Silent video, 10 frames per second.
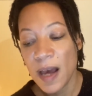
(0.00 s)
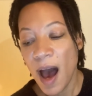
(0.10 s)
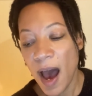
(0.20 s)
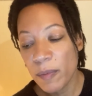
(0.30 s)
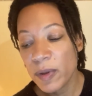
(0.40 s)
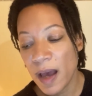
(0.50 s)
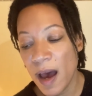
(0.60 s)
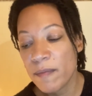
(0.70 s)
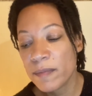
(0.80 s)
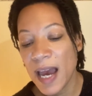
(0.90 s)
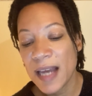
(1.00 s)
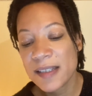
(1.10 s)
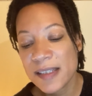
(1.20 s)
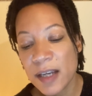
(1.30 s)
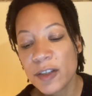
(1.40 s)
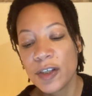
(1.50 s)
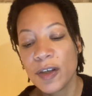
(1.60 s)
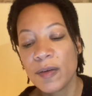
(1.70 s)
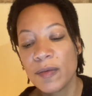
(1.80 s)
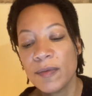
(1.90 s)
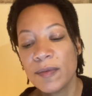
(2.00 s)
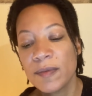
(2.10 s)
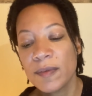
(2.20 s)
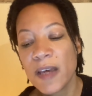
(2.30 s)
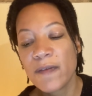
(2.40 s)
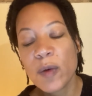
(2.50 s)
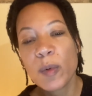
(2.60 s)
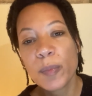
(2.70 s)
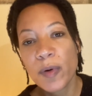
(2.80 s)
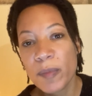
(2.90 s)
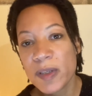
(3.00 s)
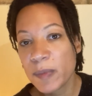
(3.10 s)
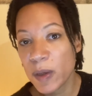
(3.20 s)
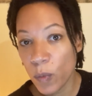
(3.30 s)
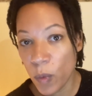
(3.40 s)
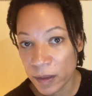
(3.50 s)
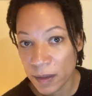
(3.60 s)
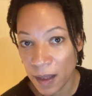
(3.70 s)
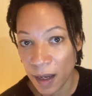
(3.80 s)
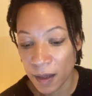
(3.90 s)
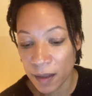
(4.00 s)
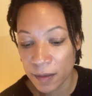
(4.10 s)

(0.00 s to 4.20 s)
I will come and sing to you if you will promise me one thing.